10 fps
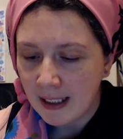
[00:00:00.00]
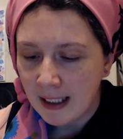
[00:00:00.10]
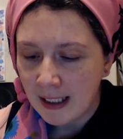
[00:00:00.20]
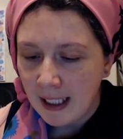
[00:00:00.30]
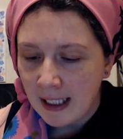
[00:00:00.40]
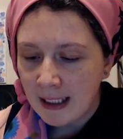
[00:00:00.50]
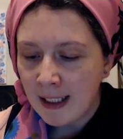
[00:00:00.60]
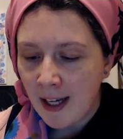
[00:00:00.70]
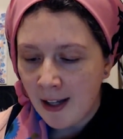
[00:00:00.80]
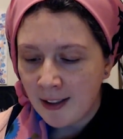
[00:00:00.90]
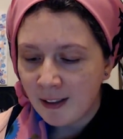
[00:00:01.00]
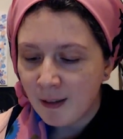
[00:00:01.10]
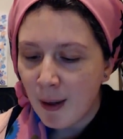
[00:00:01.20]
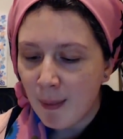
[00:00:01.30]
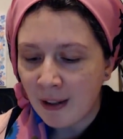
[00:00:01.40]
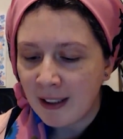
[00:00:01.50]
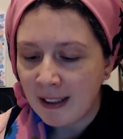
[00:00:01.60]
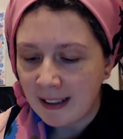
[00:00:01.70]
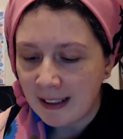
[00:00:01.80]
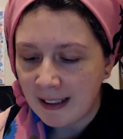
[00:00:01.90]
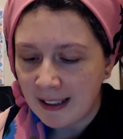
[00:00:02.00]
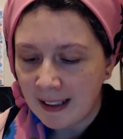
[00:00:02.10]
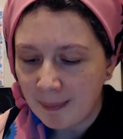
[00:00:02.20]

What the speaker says: This is an article about Marcionism.